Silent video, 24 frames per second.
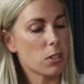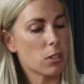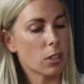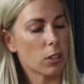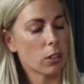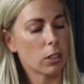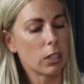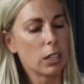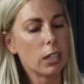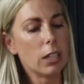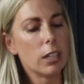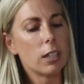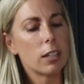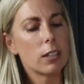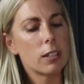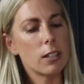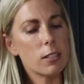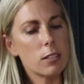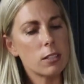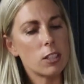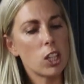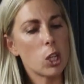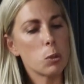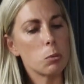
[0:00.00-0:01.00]
So
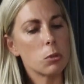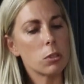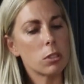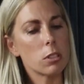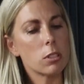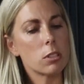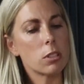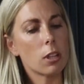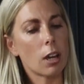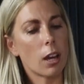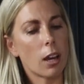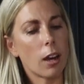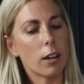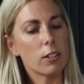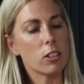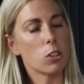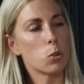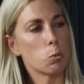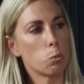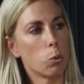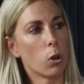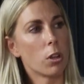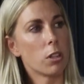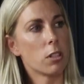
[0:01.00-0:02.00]
this enables us to act
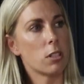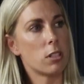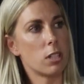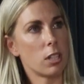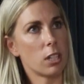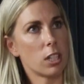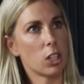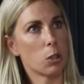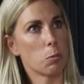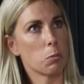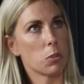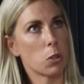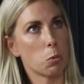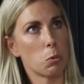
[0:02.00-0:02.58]
as one team.